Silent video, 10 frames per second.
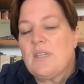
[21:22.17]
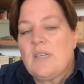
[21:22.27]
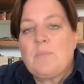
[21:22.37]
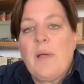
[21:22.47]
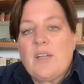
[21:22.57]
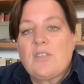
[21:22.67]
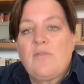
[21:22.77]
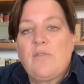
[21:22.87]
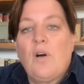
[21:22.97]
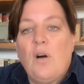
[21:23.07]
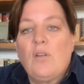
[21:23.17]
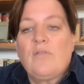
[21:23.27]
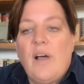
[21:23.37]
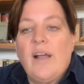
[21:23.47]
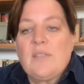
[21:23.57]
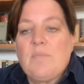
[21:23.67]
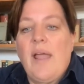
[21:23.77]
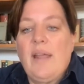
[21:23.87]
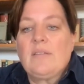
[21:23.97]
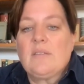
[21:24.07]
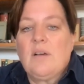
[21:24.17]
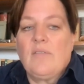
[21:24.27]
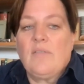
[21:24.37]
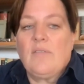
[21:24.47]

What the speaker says: his passion for old vines made of